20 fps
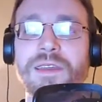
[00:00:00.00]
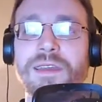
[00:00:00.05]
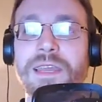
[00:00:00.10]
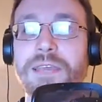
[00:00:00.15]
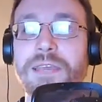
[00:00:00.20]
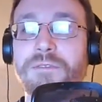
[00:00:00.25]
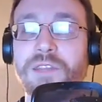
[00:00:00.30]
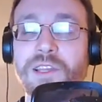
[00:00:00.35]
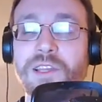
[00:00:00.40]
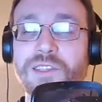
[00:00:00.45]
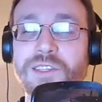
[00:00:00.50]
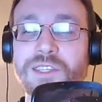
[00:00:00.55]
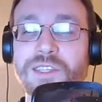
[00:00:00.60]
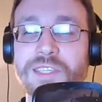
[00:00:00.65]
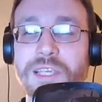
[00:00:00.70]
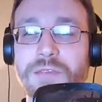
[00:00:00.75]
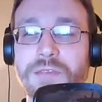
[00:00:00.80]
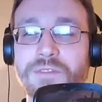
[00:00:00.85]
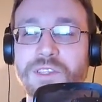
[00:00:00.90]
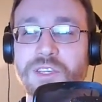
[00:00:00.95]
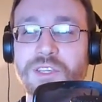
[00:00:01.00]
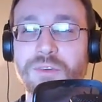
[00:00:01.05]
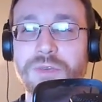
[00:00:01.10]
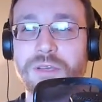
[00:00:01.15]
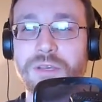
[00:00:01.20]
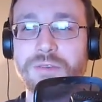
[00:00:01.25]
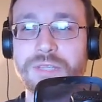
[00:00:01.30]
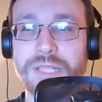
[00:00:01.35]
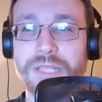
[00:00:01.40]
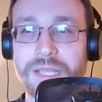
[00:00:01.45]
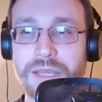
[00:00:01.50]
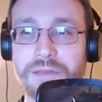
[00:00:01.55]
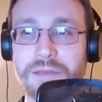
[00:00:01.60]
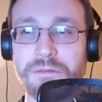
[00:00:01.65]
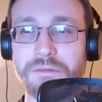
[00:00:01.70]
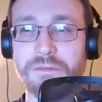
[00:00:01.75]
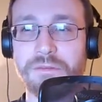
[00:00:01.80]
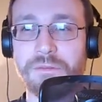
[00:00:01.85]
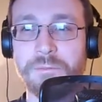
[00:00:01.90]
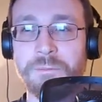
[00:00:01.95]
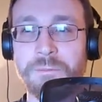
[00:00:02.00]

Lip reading: if it doesn't save Syrio's life.